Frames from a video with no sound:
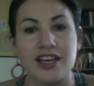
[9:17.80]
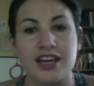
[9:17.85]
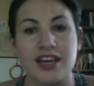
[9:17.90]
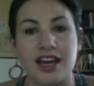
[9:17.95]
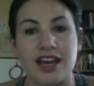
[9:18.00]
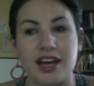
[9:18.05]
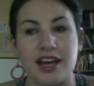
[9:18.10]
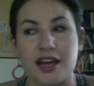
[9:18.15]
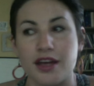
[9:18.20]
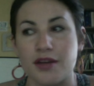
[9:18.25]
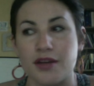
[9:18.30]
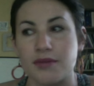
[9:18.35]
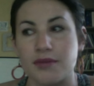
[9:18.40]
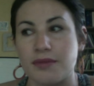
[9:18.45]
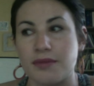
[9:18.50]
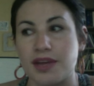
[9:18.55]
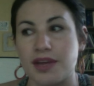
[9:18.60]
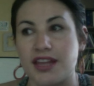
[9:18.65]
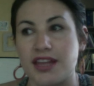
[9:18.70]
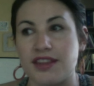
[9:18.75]
And
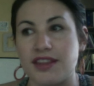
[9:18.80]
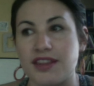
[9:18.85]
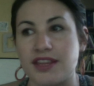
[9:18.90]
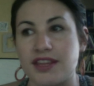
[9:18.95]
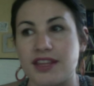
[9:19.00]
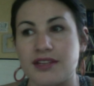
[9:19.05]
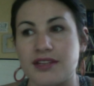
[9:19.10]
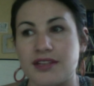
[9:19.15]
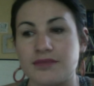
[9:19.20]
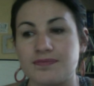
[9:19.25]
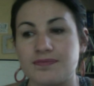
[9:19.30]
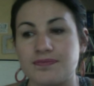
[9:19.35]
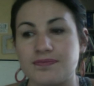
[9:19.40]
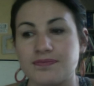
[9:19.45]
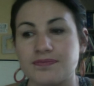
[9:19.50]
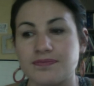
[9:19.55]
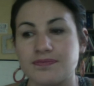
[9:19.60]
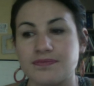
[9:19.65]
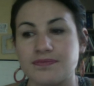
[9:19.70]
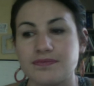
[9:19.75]
then,
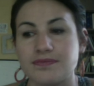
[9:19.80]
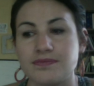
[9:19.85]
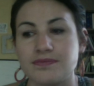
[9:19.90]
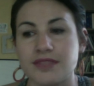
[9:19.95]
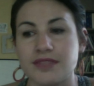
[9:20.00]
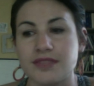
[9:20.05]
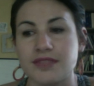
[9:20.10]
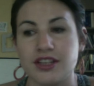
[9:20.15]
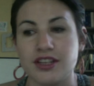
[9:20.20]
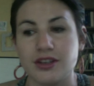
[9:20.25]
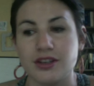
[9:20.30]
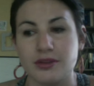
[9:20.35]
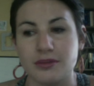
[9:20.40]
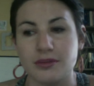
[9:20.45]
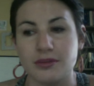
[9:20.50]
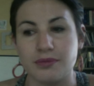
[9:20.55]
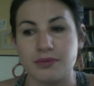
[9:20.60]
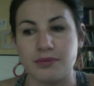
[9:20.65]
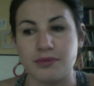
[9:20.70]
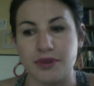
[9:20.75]

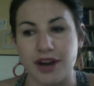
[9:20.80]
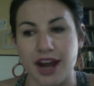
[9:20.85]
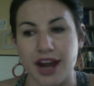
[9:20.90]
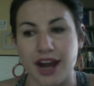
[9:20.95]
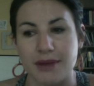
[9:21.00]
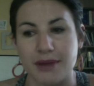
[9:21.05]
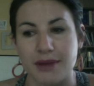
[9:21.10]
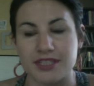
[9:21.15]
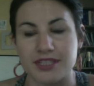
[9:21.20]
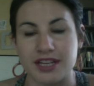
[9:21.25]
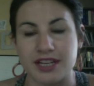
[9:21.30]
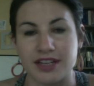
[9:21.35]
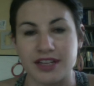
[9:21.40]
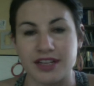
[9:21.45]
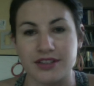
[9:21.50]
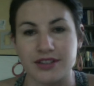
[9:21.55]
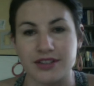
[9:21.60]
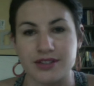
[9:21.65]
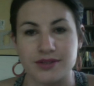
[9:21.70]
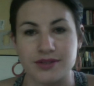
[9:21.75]
perhaps tell a
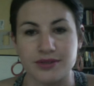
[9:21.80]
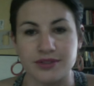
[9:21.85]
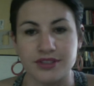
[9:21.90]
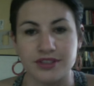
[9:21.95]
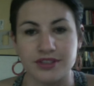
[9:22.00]
story